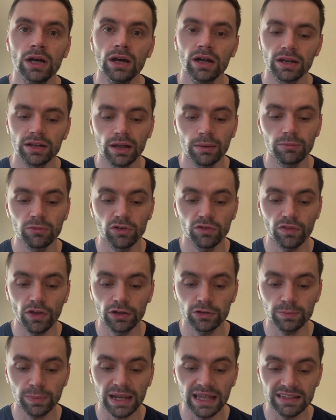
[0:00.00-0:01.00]
A number of
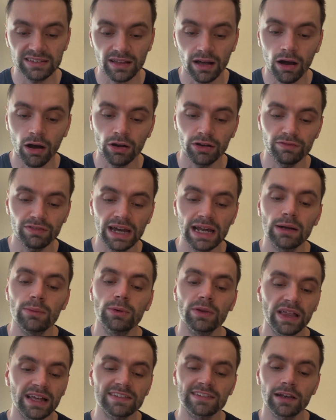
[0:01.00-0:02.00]
those players that aren't
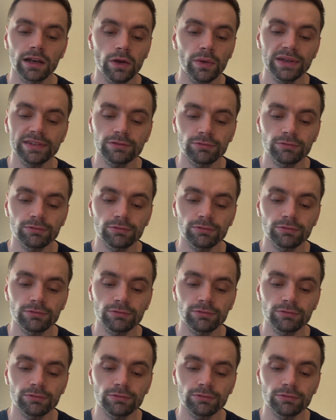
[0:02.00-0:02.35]
available, that's Lewis